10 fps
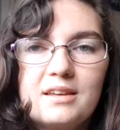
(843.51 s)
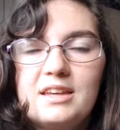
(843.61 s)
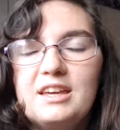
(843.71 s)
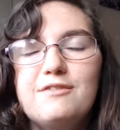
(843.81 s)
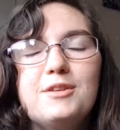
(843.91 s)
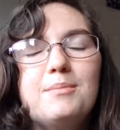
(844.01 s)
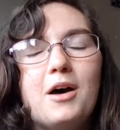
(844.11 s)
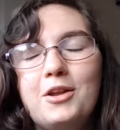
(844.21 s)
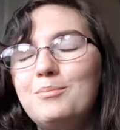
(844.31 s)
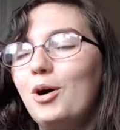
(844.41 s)
Give them
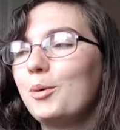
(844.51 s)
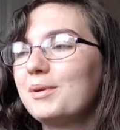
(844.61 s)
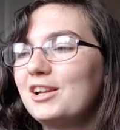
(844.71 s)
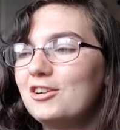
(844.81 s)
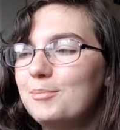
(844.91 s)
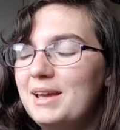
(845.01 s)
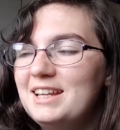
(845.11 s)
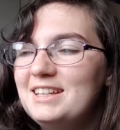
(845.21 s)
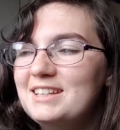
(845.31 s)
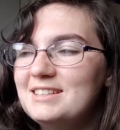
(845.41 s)
unpopular
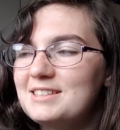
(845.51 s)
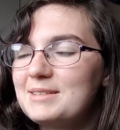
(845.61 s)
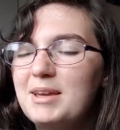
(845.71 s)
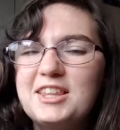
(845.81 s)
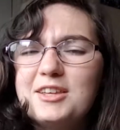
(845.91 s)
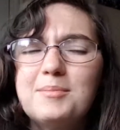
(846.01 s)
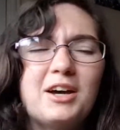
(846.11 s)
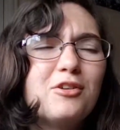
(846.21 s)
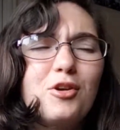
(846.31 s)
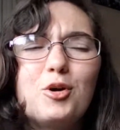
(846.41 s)
opinions. Make them, I
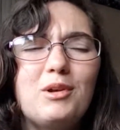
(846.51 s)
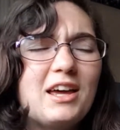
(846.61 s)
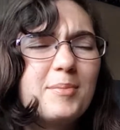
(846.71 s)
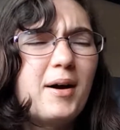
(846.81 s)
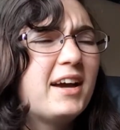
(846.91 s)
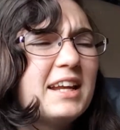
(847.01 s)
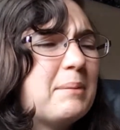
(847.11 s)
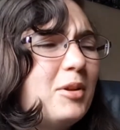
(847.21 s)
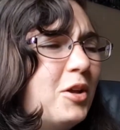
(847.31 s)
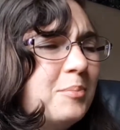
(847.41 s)
don't know, like
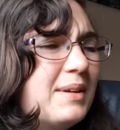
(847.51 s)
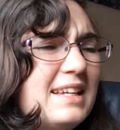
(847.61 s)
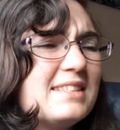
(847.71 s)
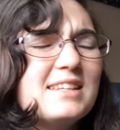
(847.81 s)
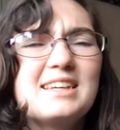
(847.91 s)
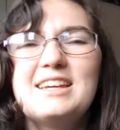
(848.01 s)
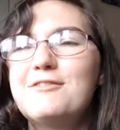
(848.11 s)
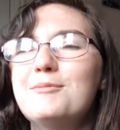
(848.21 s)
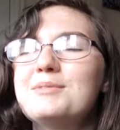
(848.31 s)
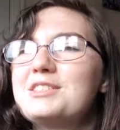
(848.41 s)
pineapple on pizza. Give
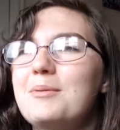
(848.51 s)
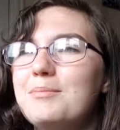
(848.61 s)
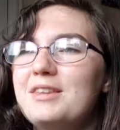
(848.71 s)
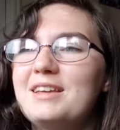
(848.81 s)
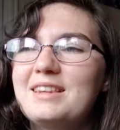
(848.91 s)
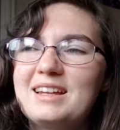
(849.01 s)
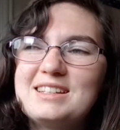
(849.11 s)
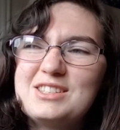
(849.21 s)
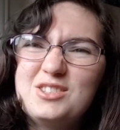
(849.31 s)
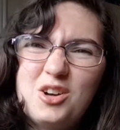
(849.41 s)
them something that
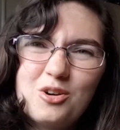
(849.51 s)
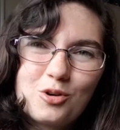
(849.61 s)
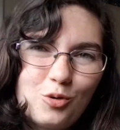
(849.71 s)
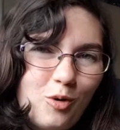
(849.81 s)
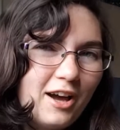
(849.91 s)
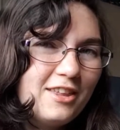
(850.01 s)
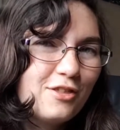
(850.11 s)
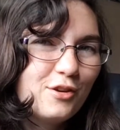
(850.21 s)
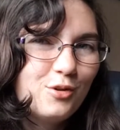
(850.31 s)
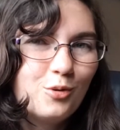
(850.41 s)
is not quite
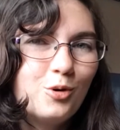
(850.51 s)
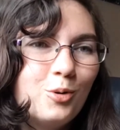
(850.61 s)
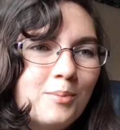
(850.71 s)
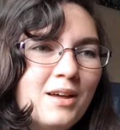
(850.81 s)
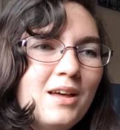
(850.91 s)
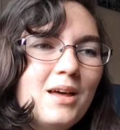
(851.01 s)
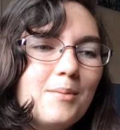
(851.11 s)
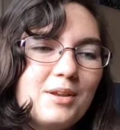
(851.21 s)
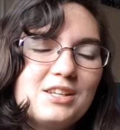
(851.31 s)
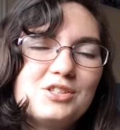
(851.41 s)
the norm,
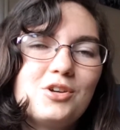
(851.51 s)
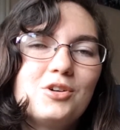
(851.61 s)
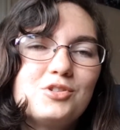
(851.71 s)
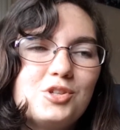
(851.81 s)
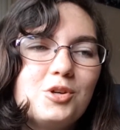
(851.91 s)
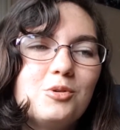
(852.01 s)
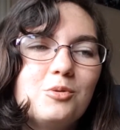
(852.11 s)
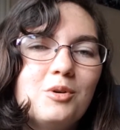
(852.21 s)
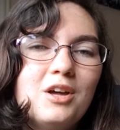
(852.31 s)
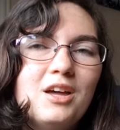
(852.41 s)
but it's not too,